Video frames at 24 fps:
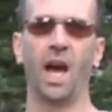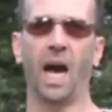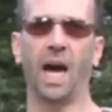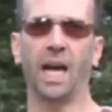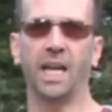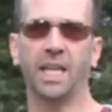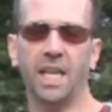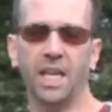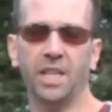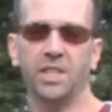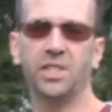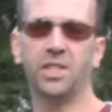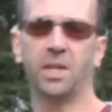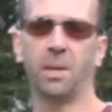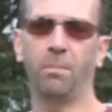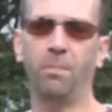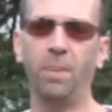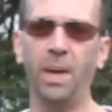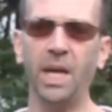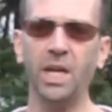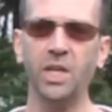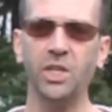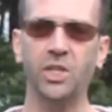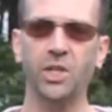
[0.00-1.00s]
against a
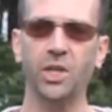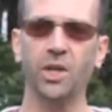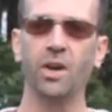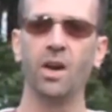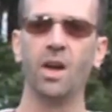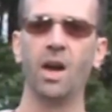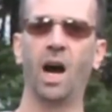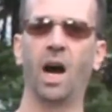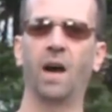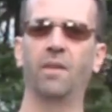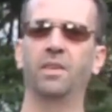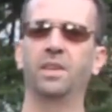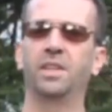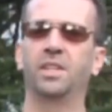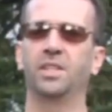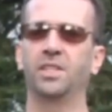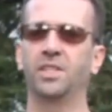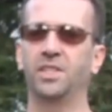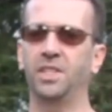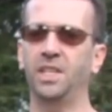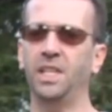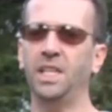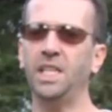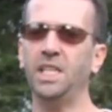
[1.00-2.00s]
picture of a
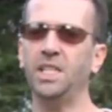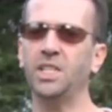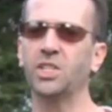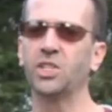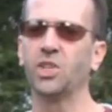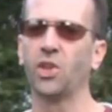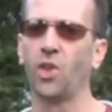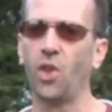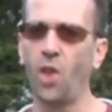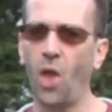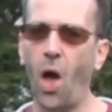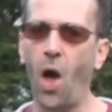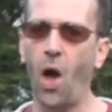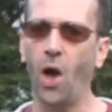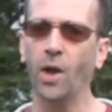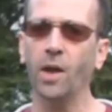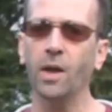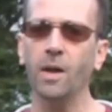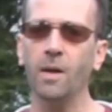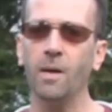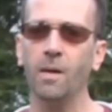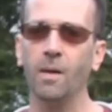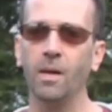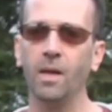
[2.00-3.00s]
diseased
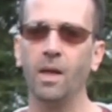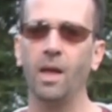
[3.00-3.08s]
lung